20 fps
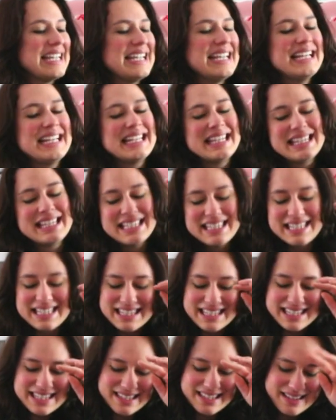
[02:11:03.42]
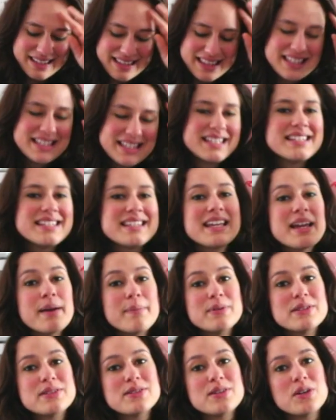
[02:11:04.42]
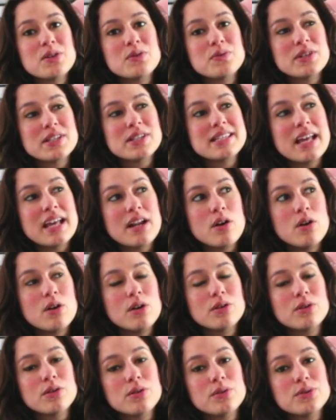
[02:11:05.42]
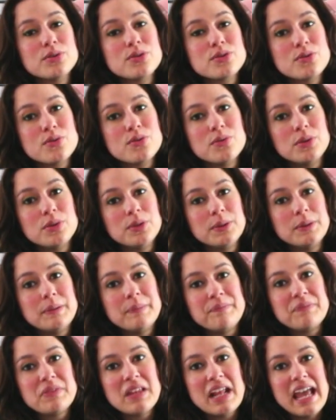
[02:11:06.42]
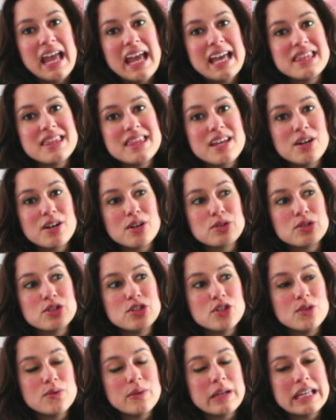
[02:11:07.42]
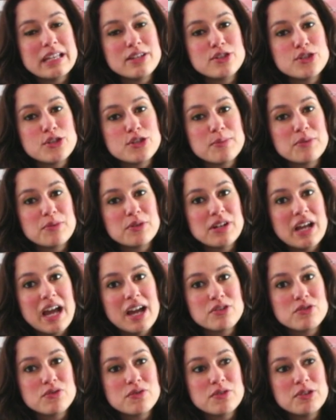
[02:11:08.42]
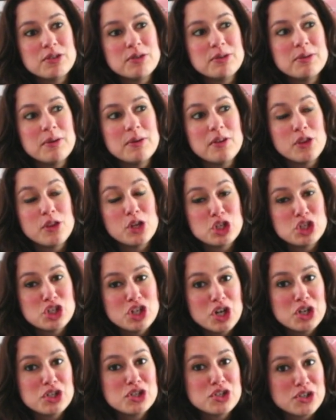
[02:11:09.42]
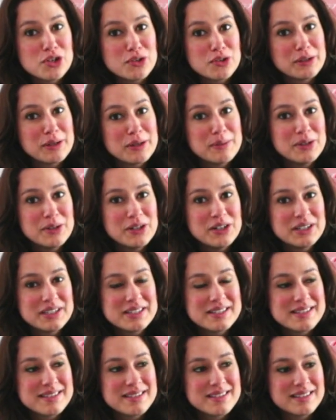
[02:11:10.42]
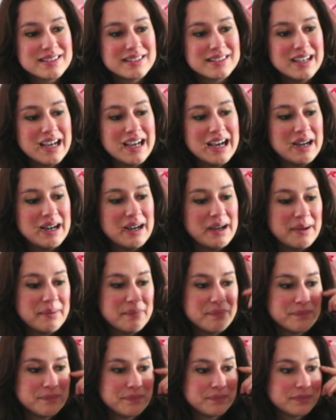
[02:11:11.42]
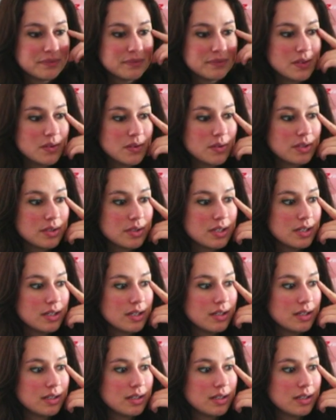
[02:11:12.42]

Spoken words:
this is the episode where it's that all girls school and they're doing Supernatural, the Chuck Shirley books, or the